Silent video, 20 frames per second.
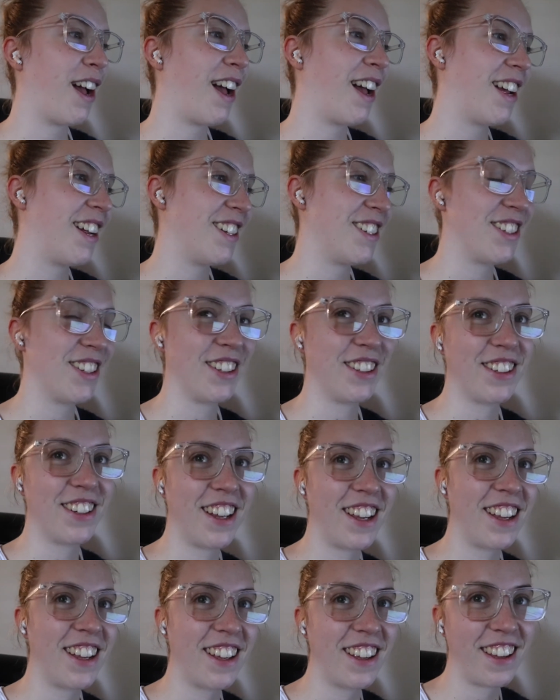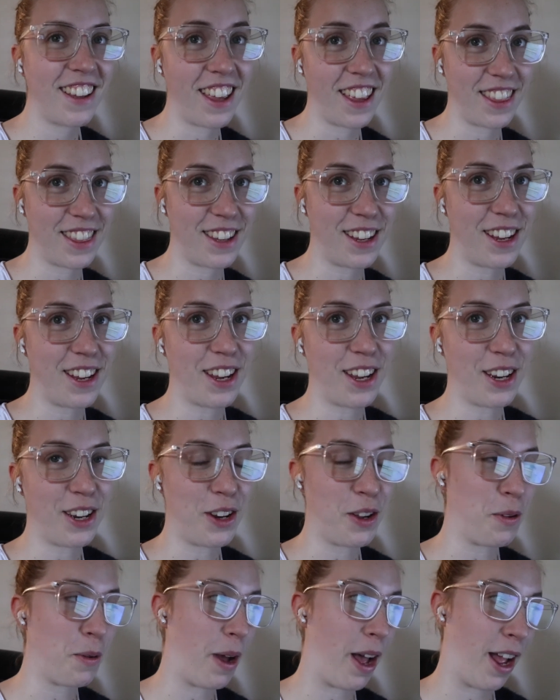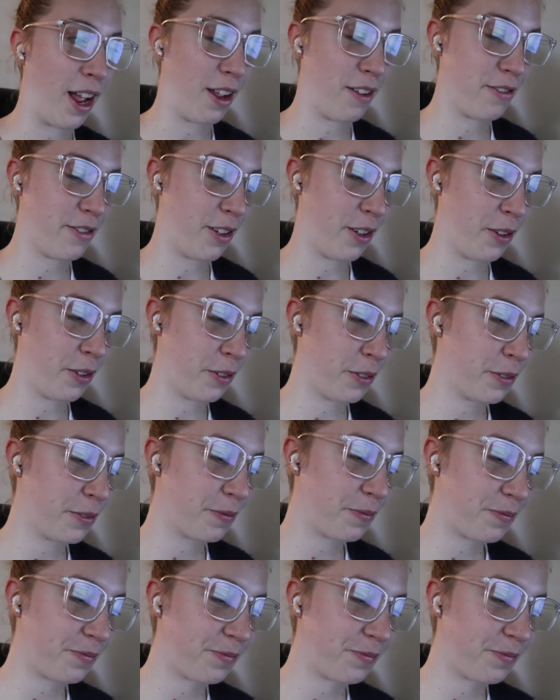I should get the new iPhone.